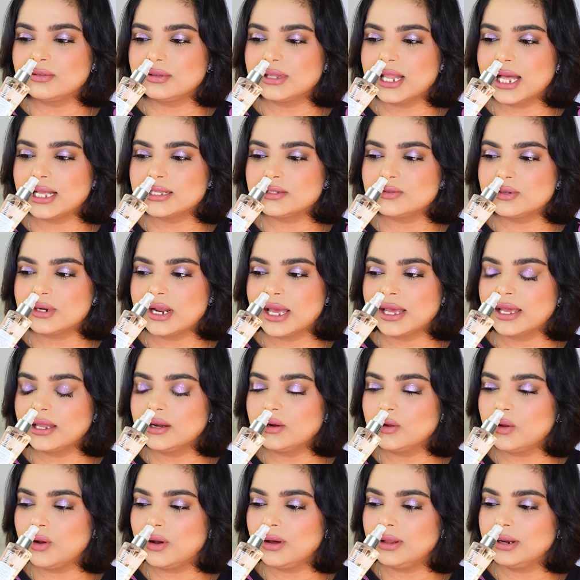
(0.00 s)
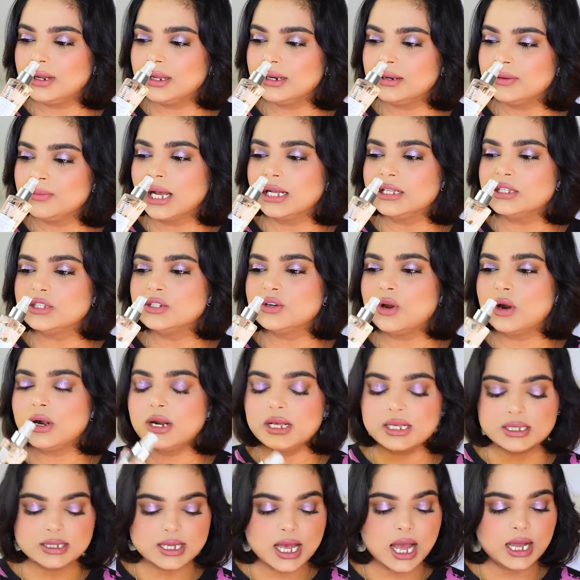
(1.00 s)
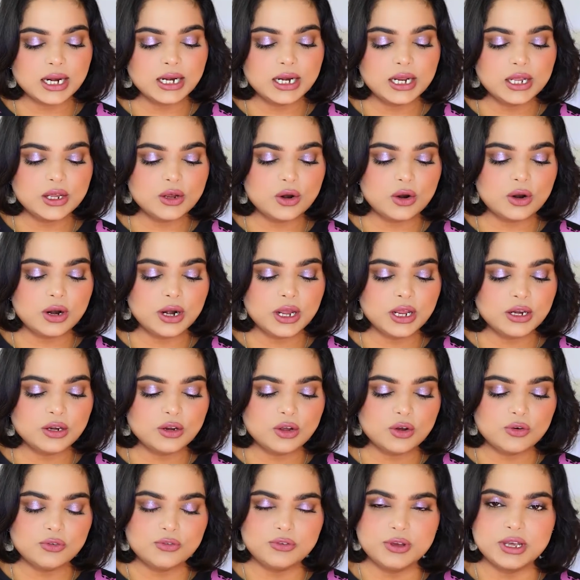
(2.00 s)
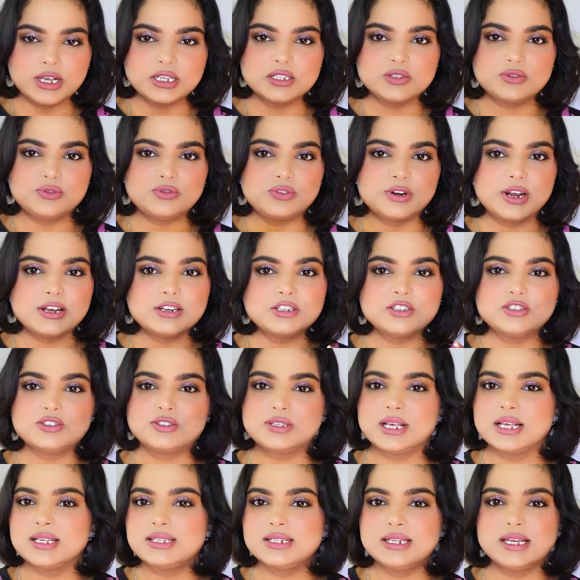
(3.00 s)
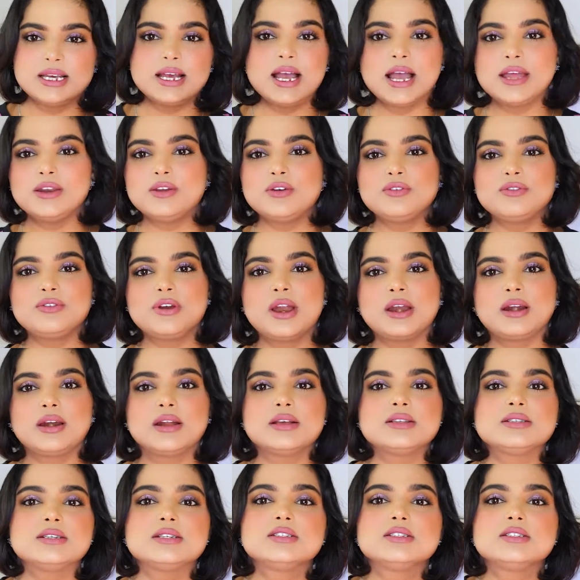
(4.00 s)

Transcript: That's what I can call it. It's not exactly your in your face fresh zesty kind of fragrance.